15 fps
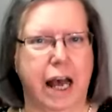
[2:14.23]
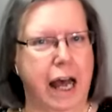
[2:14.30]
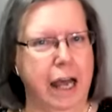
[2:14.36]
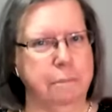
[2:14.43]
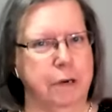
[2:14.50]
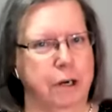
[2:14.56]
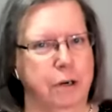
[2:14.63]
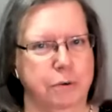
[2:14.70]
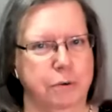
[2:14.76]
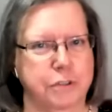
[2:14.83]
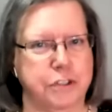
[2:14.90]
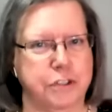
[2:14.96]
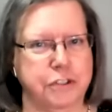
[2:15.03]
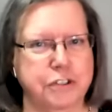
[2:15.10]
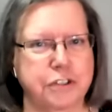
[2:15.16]
I'm a
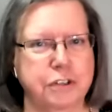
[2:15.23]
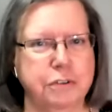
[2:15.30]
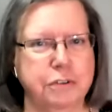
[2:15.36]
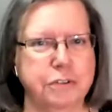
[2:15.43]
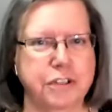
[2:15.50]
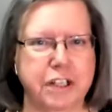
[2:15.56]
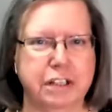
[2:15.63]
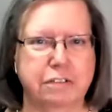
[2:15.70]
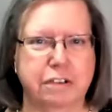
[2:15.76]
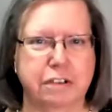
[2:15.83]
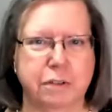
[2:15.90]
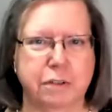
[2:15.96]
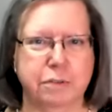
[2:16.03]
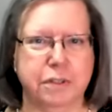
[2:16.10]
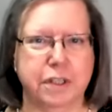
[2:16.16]
Hoosier too, she
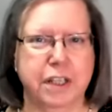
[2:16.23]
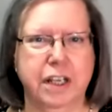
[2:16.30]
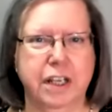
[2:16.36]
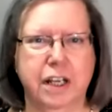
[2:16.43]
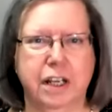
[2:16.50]
crowed.